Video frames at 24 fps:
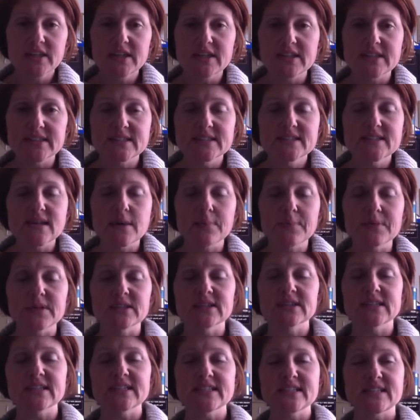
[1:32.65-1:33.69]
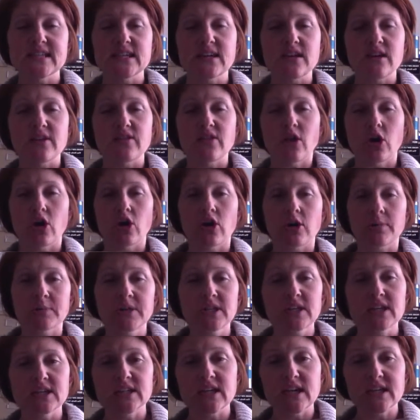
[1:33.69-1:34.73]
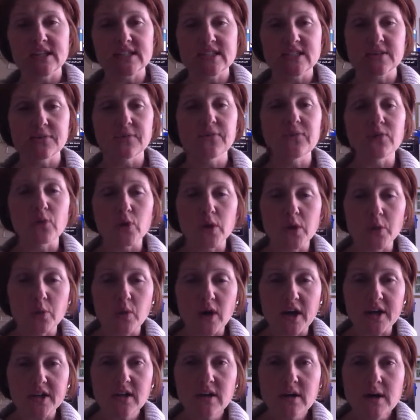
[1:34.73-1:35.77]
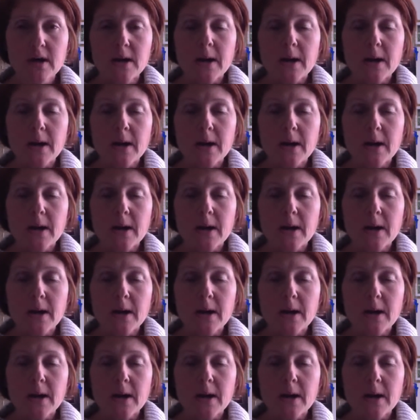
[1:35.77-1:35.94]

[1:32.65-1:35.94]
He ends up enlisting in the Army in 1941.